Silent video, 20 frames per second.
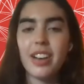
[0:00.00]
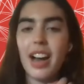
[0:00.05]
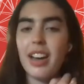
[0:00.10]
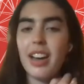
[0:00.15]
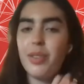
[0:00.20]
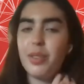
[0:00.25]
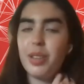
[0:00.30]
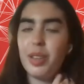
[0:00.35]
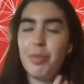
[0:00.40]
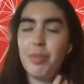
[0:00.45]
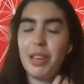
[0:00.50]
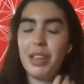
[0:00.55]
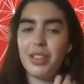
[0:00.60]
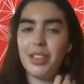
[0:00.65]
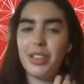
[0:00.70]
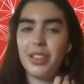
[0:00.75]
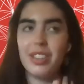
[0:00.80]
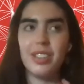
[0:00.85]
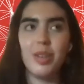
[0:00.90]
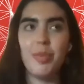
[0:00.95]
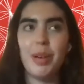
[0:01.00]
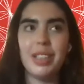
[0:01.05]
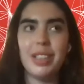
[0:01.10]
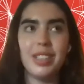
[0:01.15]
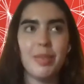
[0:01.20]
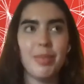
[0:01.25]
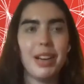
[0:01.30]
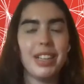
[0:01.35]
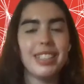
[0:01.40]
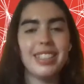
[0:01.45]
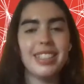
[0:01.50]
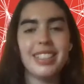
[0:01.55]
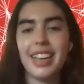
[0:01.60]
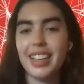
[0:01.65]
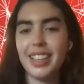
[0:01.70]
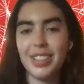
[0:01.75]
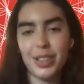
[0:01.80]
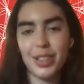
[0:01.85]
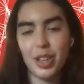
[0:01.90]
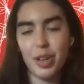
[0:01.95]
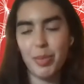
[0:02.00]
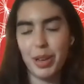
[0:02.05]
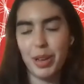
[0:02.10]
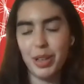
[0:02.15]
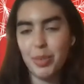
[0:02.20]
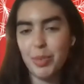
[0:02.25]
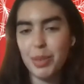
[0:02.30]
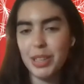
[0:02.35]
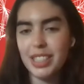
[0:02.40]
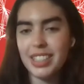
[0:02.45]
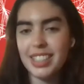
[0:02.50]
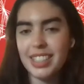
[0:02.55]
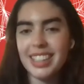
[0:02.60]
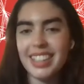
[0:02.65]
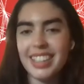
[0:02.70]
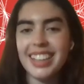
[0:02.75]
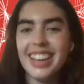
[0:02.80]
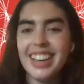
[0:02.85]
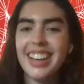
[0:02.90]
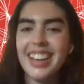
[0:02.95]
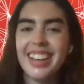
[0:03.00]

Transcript: I didn't really meet her until basically my second term at UBC.